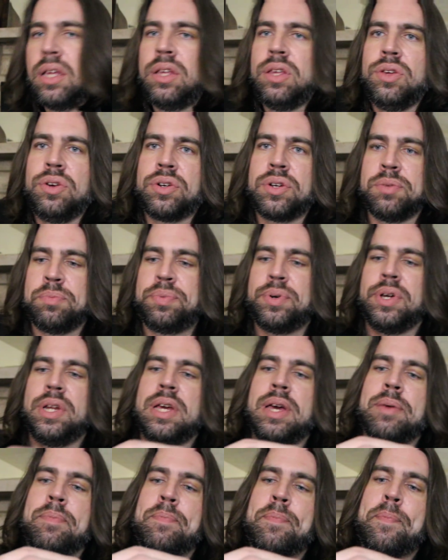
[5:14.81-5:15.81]
You can put
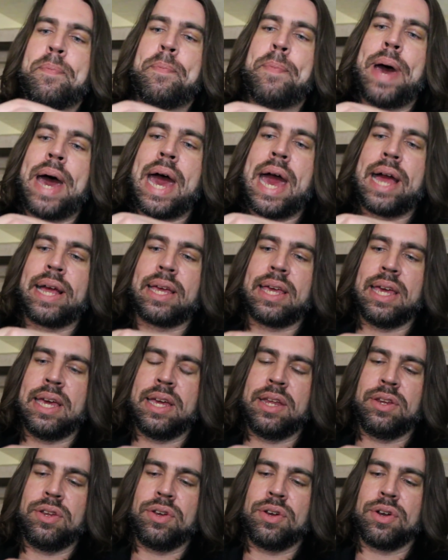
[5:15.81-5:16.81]
it back
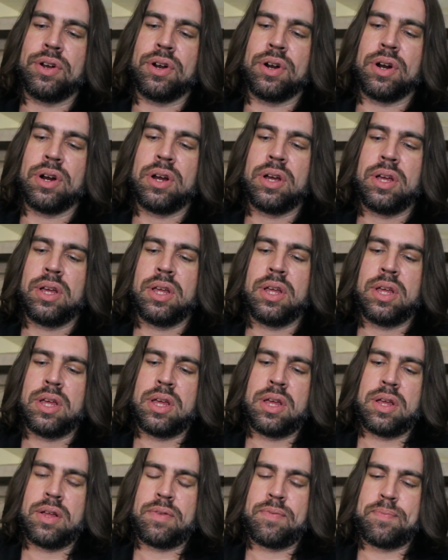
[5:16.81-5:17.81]
in your
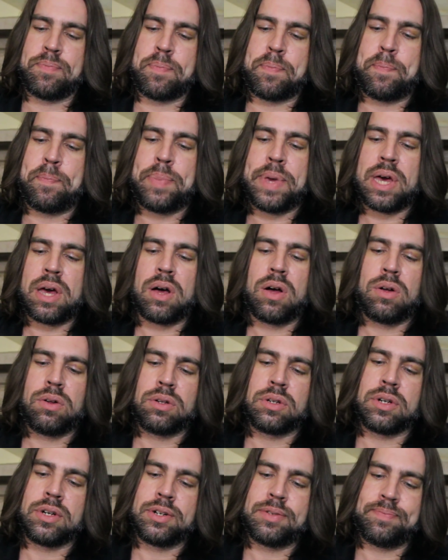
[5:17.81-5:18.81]
bit
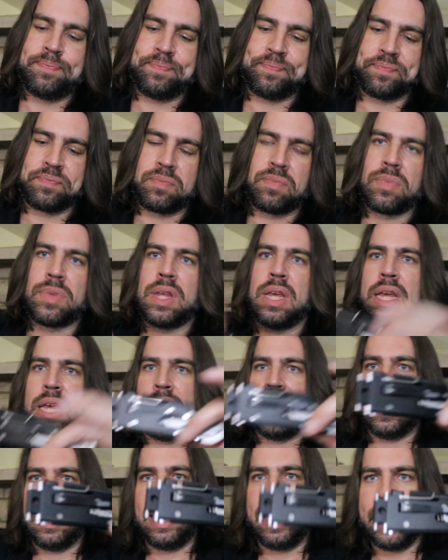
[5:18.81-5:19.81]
holder
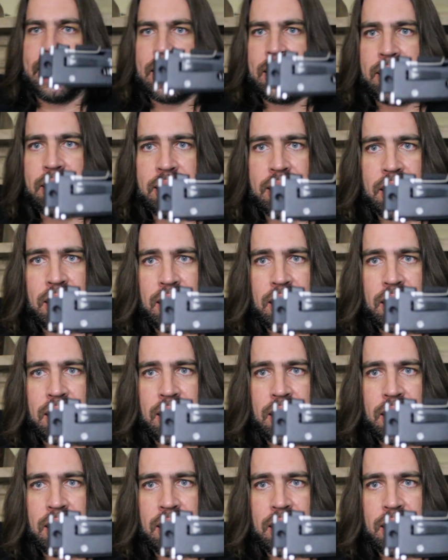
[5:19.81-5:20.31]
and